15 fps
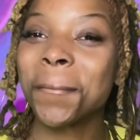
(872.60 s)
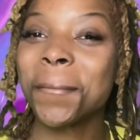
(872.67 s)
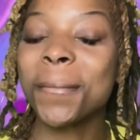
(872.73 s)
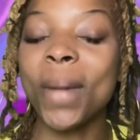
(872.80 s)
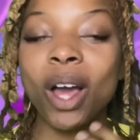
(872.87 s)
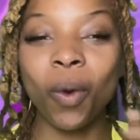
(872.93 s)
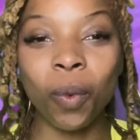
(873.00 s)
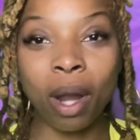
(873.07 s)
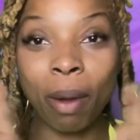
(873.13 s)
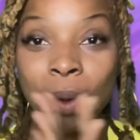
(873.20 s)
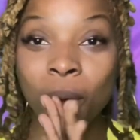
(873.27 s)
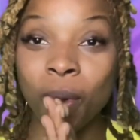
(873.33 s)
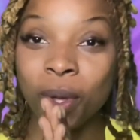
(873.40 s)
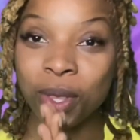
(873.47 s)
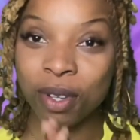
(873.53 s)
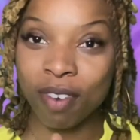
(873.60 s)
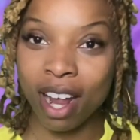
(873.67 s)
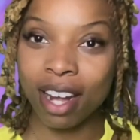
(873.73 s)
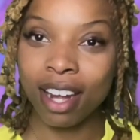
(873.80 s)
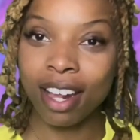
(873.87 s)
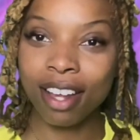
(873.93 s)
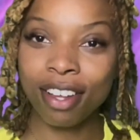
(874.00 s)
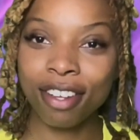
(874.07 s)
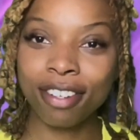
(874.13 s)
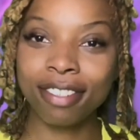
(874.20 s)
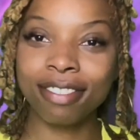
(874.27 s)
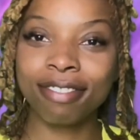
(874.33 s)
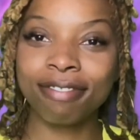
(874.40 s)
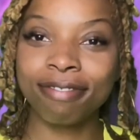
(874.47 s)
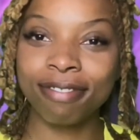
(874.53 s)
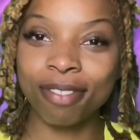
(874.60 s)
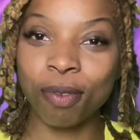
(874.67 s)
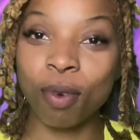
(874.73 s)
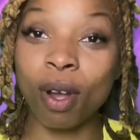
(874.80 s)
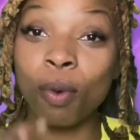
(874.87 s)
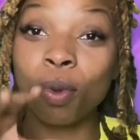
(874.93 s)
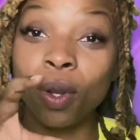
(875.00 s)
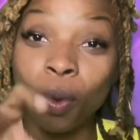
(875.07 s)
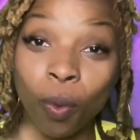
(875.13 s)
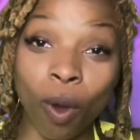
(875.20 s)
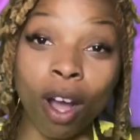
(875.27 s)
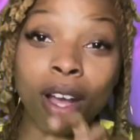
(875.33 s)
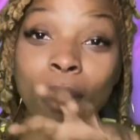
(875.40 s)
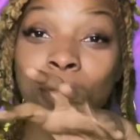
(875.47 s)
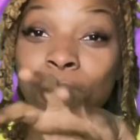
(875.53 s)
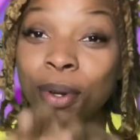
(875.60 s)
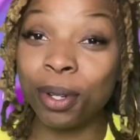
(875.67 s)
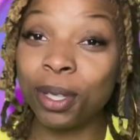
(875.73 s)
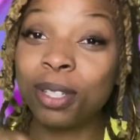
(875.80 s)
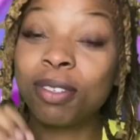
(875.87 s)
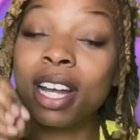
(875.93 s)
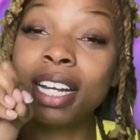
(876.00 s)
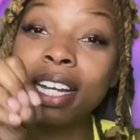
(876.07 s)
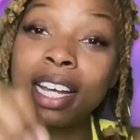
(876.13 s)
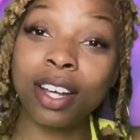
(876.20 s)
what I'm going through right now, what the walk I'm going through right now,